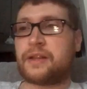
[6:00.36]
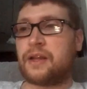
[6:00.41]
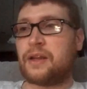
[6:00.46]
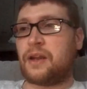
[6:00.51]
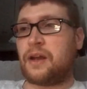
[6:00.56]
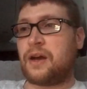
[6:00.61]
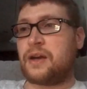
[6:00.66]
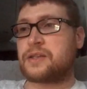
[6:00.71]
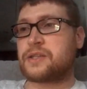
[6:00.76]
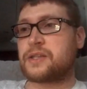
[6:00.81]
They
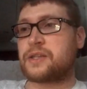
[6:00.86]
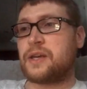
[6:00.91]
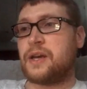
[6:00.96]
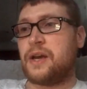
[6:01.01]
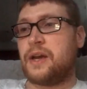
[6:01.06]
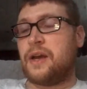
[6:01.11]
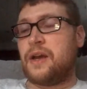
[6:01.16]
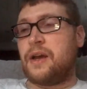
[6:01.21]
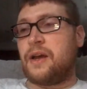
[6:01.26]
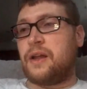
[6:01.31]
lost
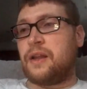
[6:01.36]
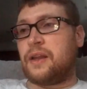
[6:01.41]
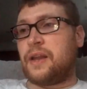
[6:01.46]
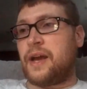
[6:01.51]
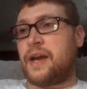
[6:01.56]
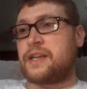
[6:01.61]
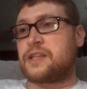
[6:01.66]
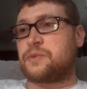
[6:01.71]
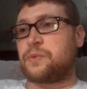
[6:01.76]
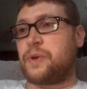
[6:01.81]

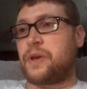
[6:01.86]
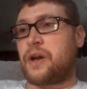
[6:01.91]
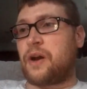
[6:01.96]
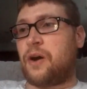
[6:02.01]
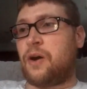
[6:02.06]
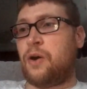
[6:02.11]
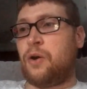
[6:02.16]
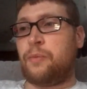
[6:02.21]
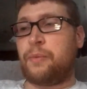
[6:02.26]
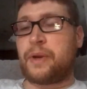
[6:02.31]
last week at
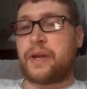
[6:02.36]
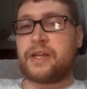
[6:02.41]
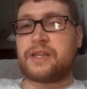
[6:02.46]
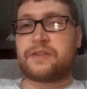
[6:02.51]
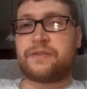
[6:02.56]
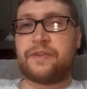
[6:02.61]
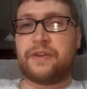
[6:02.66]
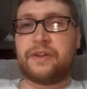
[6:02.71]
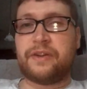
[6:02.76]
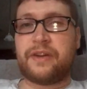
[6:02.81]
home
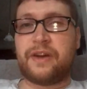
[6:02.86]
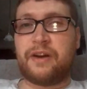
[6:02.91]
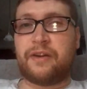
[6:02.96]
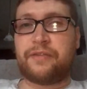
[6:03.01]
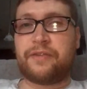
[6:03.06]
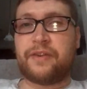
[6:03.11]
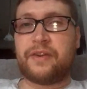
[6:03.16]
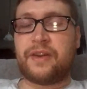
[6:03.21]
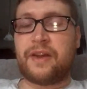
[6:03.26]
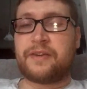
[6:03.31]
against
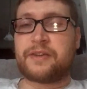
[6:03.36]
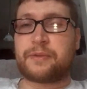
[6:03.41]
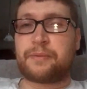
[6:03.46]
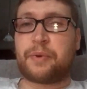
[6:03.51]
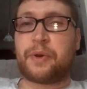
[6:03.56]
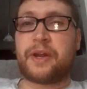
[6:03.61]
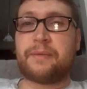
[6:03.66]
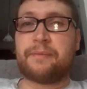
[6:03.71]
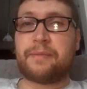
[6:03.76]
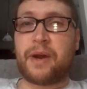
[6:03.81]
Philadelphia. That was a
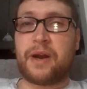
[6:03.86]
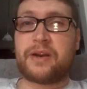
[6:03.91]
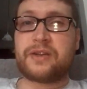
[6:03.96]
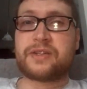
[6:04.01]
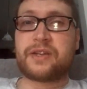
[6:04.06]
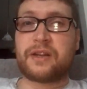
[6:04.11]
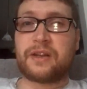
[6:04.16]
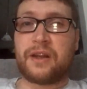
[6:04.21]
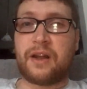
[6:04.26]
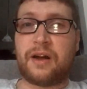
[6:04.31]
pretty
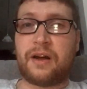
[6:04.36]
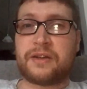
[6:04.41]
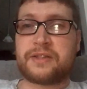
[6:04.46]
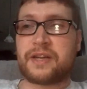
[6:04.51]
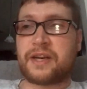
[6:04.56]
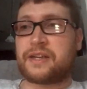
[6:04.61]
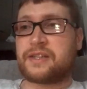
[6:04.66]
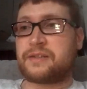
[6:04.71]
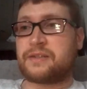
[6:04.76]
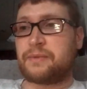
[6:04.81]
embarrassing loss.
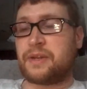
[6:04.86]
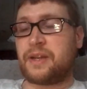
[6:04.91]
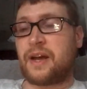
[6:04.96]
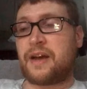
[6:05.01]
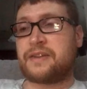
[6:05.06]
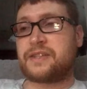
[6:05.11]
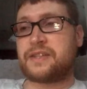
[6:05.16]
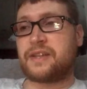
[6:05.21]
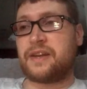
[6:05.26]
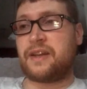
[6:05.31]
Like
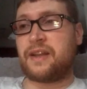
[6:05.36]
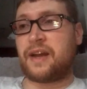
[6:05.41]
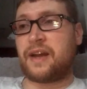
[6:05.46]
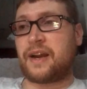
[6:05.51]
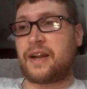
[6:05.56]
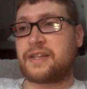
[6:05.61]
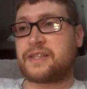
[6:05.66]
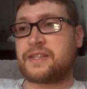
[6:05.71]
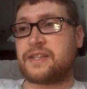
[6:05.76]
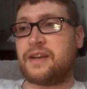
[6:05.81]

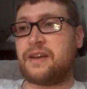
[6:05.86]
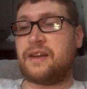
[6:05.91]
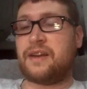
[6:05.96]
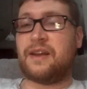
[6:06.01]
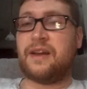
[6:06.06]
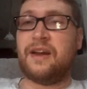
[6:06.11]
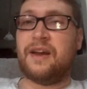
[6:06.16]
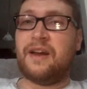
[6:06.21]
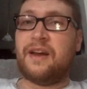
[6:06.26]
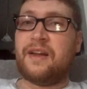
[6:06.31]
I said,
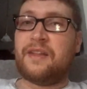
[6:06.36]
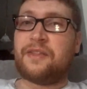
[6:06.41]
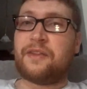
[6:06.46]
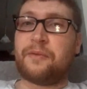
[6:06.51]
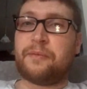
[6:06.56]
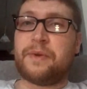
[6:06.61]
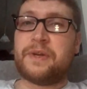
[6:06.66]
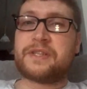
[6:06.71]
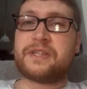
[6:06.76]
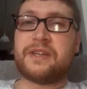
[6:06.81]

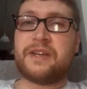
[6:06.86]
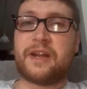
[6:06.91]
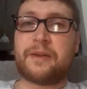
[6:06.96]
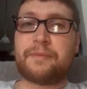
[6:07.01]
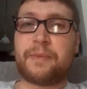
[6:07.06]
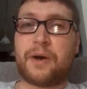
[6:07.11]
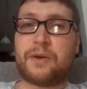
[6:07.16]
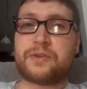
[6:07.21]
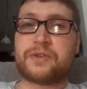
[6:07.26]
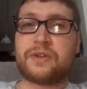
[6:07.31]
they're missing
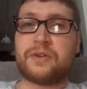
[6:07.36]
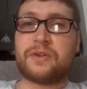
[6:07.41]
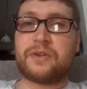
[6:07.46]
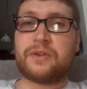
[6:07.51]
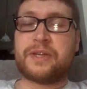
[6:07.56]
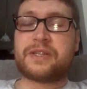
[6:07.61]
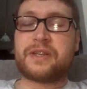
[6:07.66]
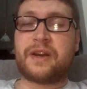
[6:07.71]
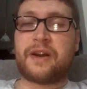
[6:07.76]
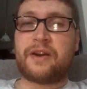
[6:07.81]
Nick Bosa. They're
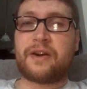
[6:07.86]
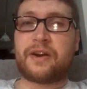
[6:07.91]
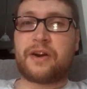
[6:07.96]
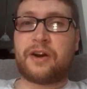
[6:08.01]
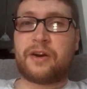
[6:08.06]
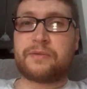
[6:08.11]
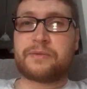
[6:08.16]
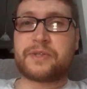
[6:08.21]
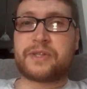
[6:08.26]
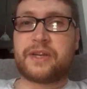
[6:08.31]
missing Eric
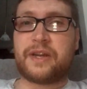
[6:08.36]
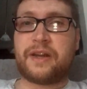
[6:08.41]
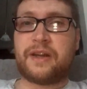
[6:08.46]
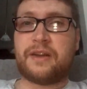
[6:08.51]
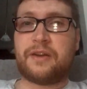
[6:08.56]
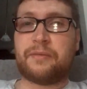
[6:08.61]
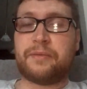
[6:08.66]
Armstead.